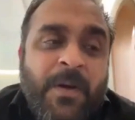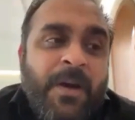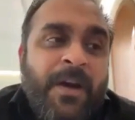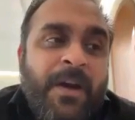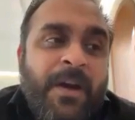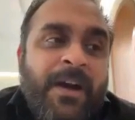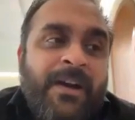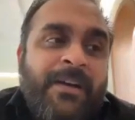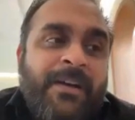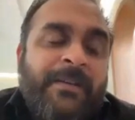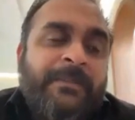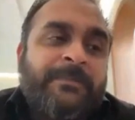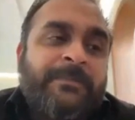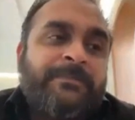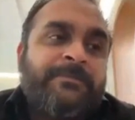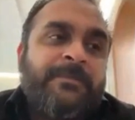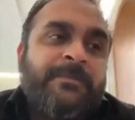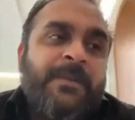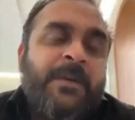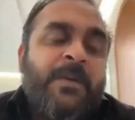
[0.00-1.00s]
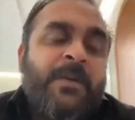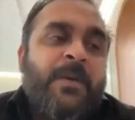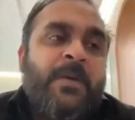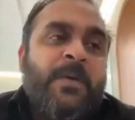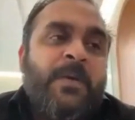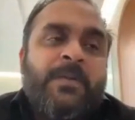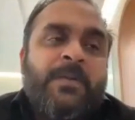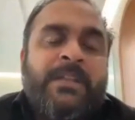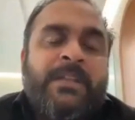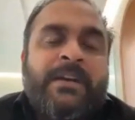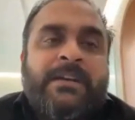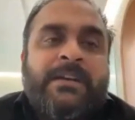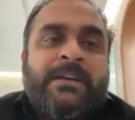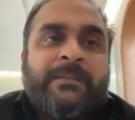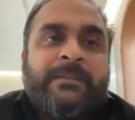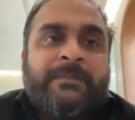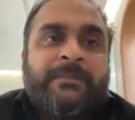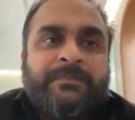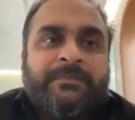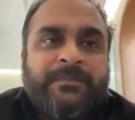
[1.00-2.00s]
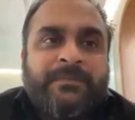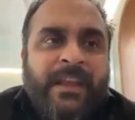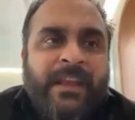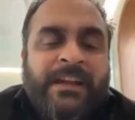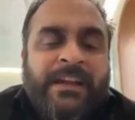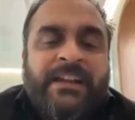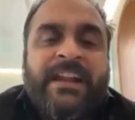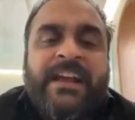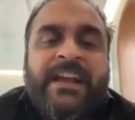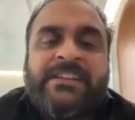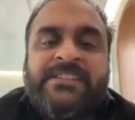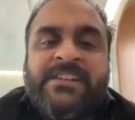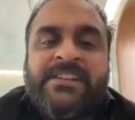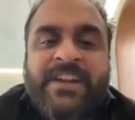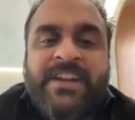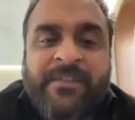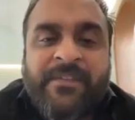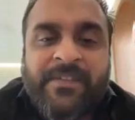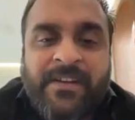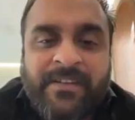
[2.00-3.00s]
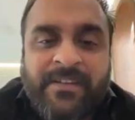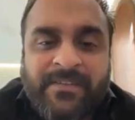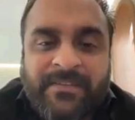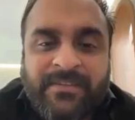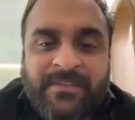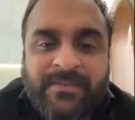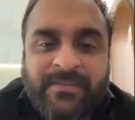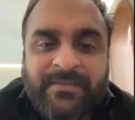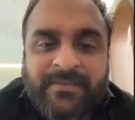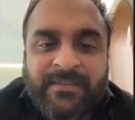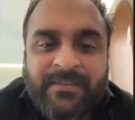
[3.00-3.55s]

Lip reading: the international travelers,